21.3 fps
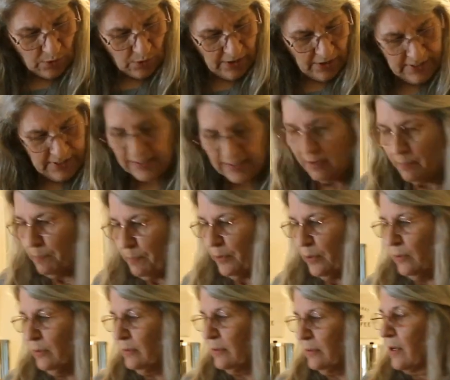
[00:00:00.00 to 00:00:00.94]
are really
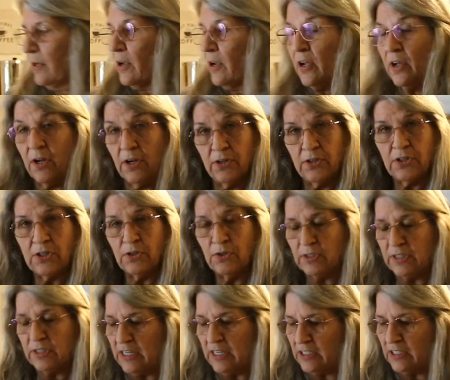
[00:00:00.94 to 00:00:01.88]
simple.
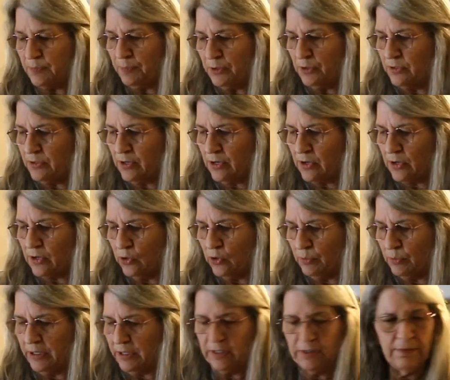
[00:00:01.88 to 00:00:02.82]
2 teaspoons of
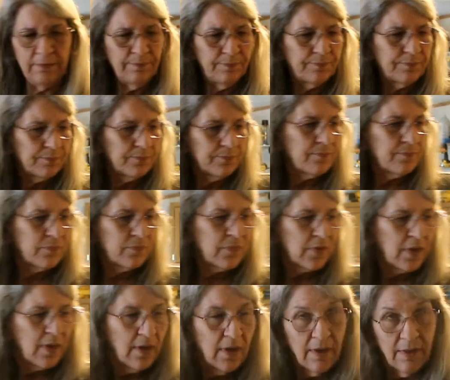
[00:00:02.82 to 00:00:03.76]
cumin.
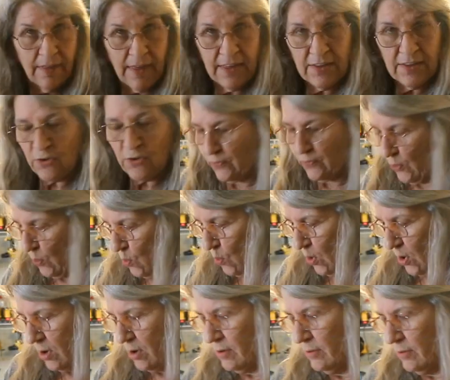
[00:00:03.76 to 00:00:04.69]
That's
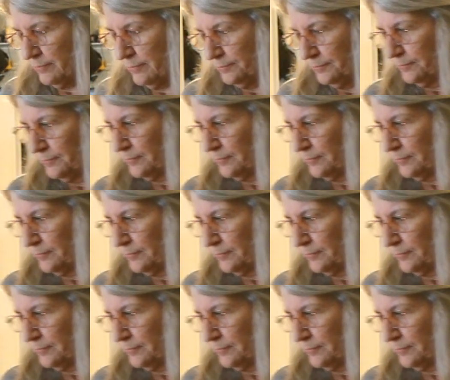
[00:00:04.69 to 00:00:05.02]
4.